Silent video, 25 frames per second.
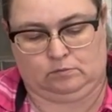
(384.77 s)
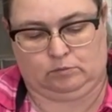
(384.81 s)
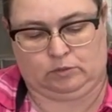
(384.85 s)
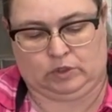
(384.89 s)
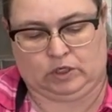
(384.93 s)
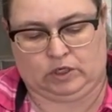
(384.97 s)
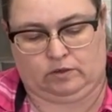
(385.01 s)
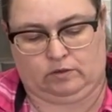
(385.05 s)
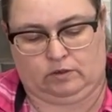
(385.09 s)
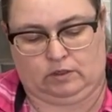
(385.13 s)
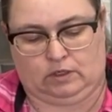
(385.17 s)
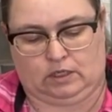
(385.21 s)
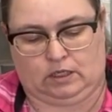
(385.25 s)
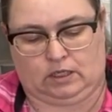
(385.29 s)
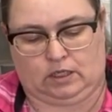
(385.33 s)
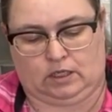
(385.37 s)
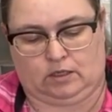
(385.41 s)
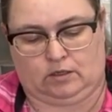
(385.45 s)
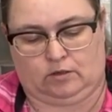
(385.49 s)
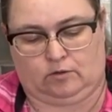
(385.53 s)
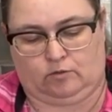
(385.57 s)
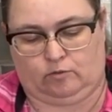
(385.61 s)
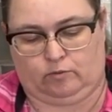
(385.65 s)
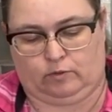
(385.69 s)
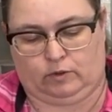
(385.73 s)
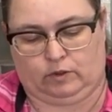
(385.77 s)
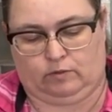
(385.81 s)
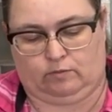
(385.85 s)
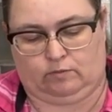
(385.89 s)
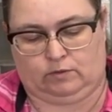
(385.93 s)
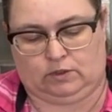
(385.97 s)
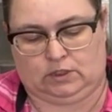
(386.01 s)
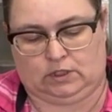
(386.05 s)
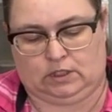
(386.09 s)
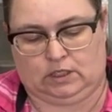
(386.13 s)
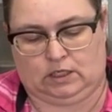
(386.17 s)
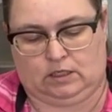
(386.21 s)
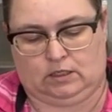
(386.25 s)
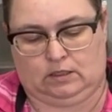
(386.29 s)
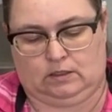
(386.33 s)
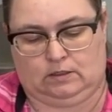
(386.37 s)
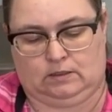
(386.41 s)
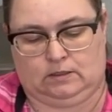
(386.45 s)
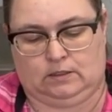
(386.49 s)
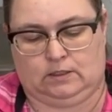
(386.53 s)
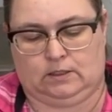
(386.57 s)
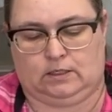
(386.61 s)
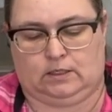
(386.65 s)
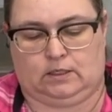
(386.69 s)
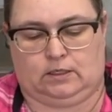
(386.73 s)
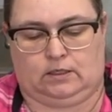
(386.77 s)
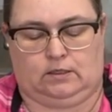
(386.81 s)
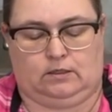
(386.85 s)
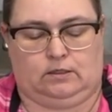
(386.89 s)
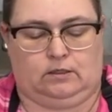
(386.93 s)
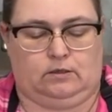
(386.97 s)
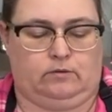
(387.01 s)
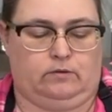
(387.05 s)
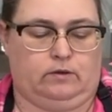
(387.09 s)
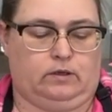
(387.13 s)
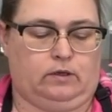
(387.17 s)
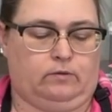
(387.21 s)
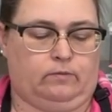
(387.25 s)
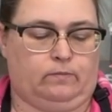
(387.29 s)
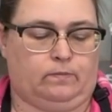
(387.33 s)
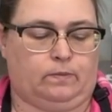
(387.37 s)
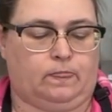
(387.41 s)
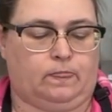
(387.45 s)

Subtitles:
Apparently I can't open them today. There we go.